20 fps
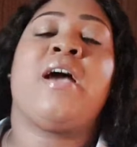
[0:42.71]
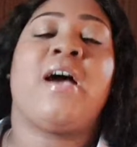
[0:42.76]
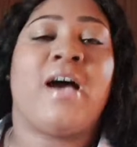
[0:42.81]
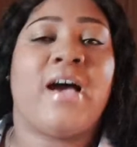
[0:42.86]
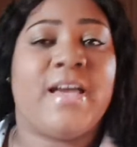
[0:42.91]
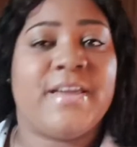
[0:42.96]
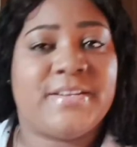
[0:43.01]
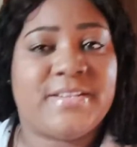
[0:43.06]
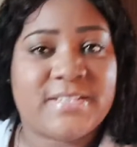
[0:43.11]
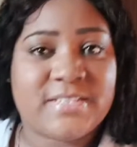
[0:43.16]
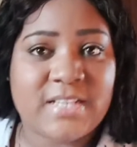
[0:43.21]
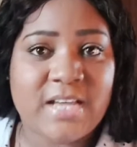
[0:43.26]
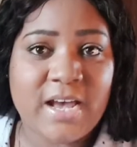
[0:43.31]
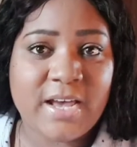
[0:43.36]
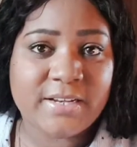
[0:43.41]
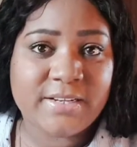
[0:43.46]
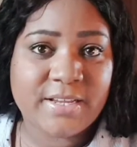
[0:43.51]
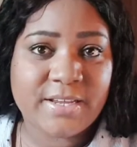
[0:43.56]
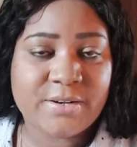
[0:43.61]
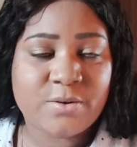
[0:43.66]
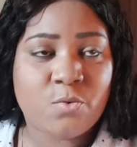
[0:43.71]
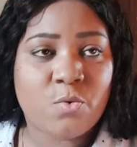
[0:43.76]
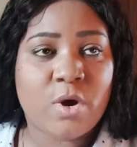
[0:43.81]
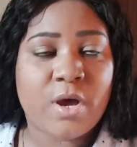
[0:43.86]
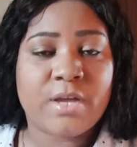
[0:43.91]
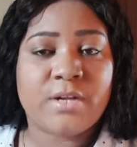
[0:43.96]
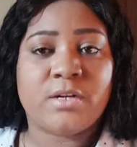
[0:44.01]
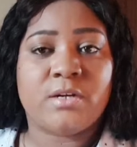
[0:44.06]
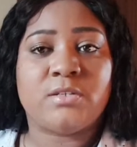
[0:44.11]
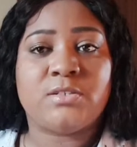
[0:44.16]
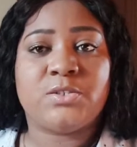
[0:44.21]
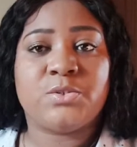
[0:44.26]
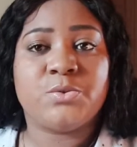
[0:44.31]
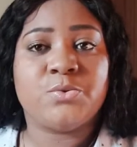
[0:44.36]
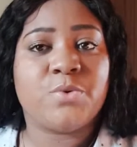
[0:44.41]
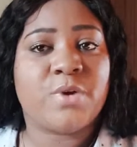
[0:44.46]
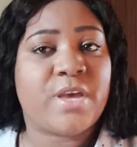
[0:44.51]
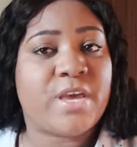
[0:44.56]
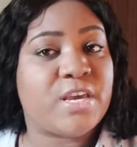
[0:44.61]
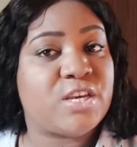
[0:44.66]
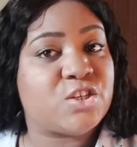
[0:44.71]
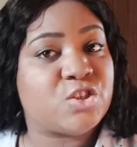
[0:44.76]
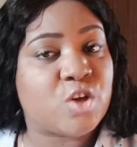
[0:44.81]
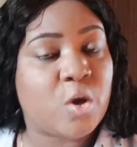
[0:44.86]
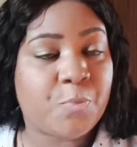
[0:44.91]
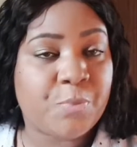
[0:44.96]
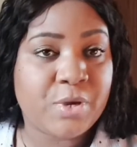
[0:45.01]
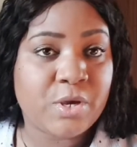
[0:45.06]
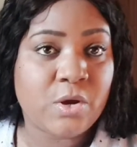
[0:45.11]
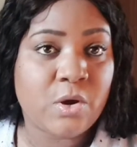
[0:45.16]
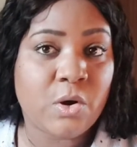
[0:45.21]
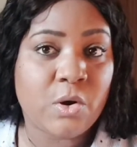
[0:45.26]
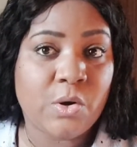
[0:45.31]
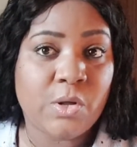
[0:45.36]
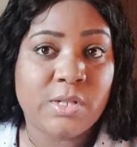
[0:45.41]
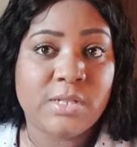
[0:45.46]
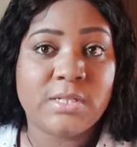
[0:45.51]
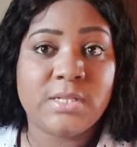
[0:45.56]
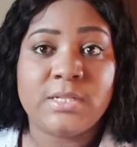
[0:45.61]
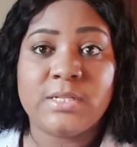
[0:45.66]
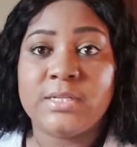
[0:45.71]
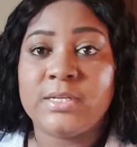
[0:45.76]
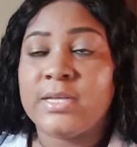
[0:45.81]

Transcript: I decided why not do a shopping haul